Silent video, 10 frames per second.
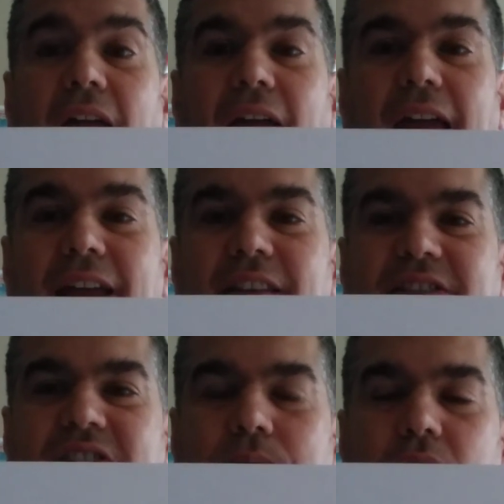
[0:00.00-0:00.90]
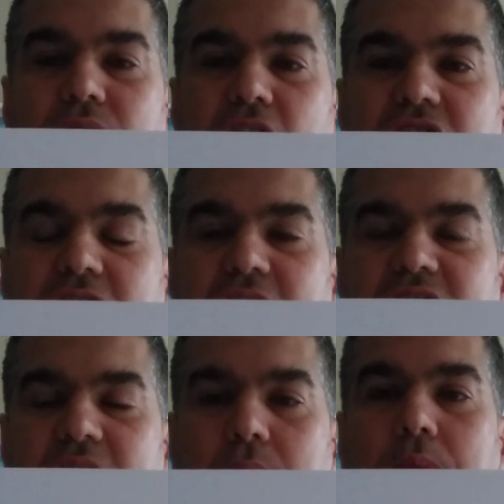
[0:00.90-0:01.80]
And the simple
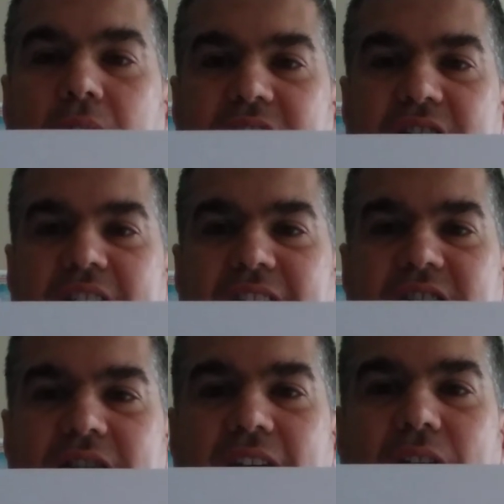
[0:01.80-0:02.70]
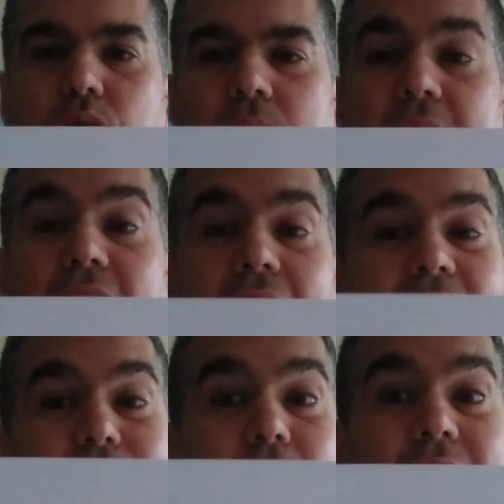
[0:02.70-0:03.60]
present tense of that would be
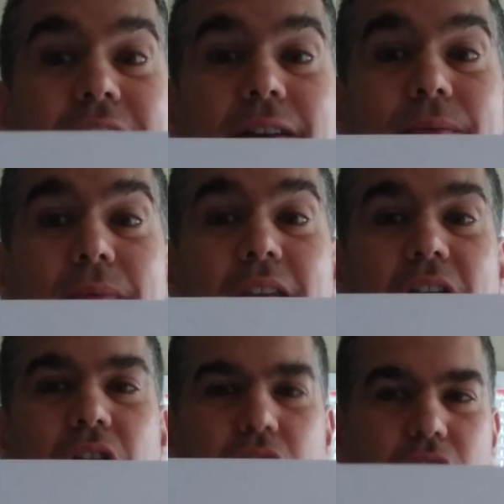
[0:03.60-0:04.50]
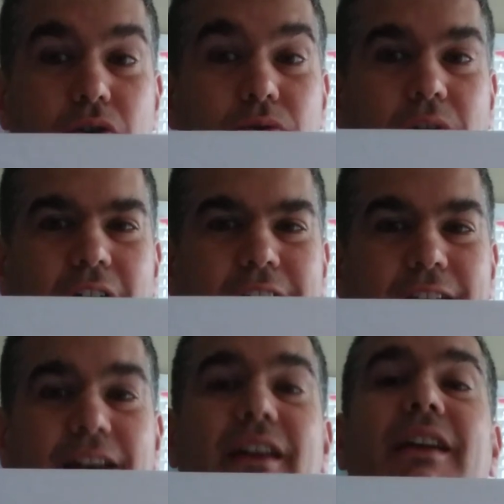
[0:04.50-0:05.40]
I run, you run,
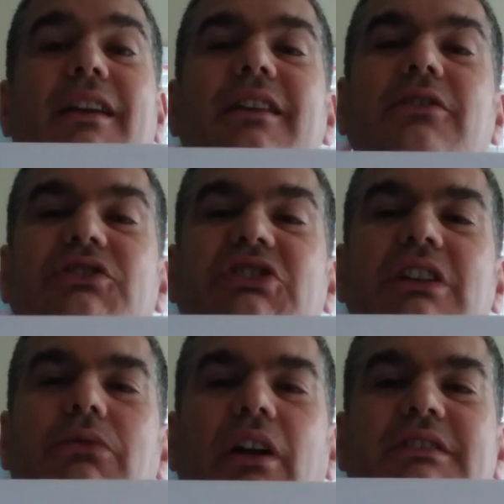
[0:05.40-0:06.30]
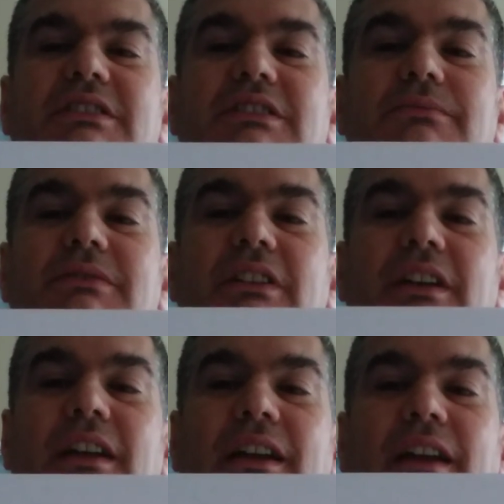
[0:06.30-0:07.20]
he or she runs.
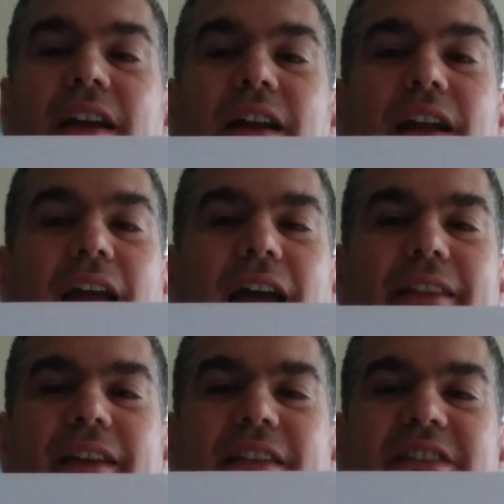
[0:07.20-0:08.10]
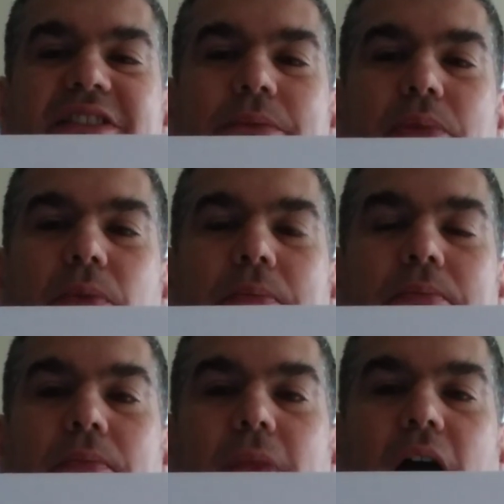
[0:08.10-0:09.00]
And then the simple
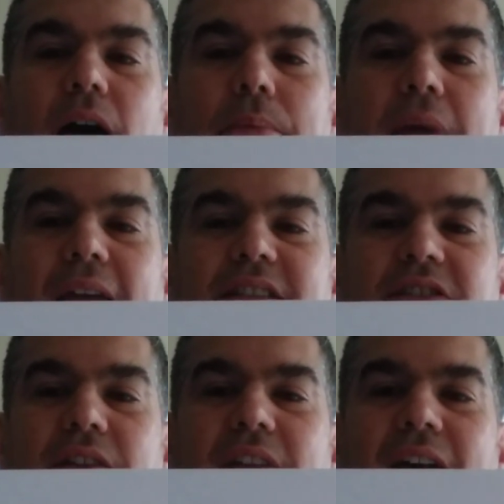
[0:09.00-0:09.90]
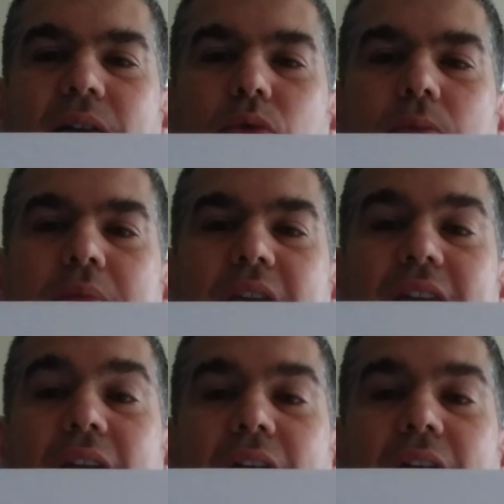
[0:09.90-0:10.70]
past of that would be